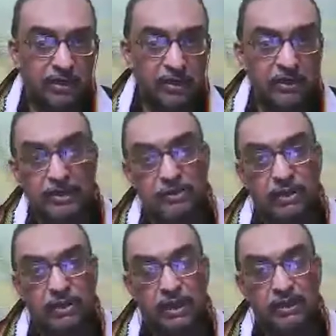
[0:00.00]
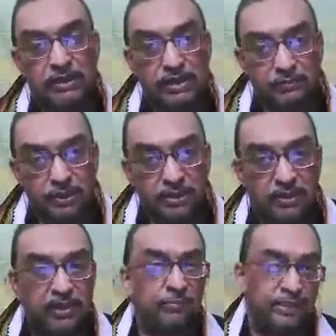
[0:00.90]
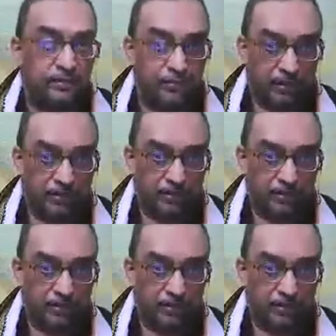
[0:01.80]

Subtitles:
This is called as differential measurement,